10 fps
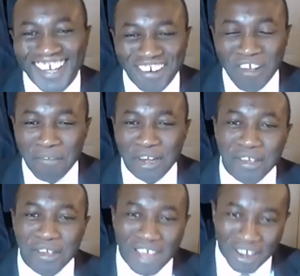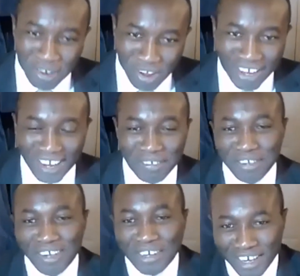No, but you are current. I mean, you
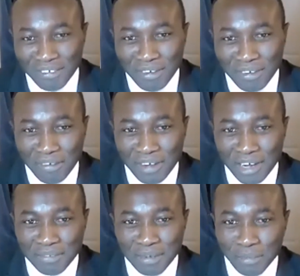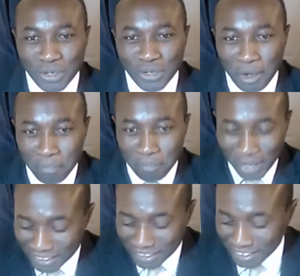are current. You're one of the most current persons
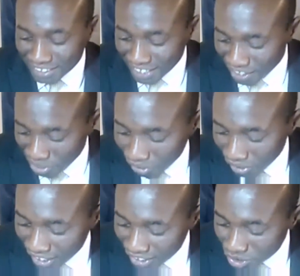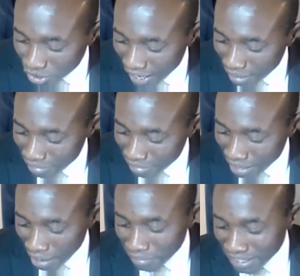I know. So Lamin
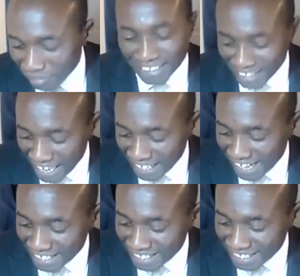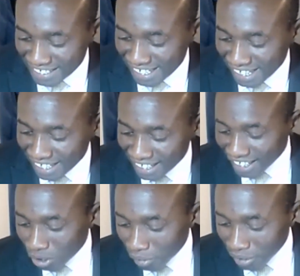Damfa is saying that don't
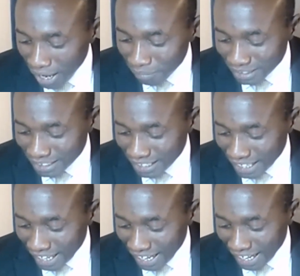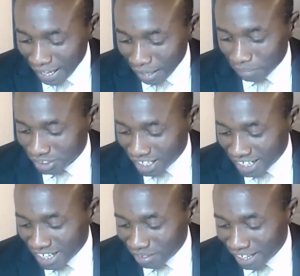name NRP because they
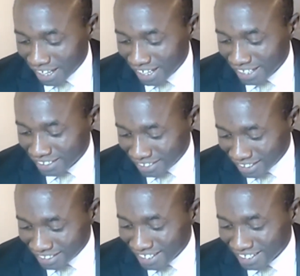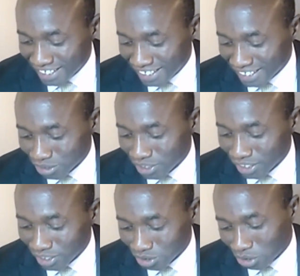never exist. Let
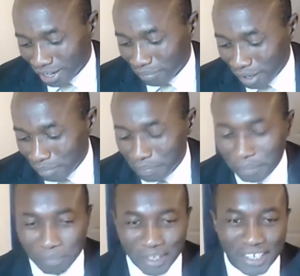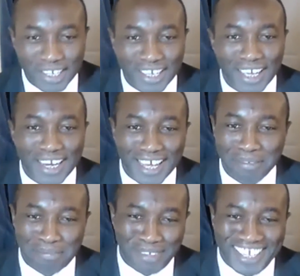us call them NPP,
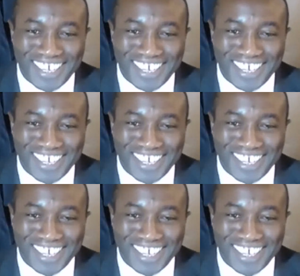NRP.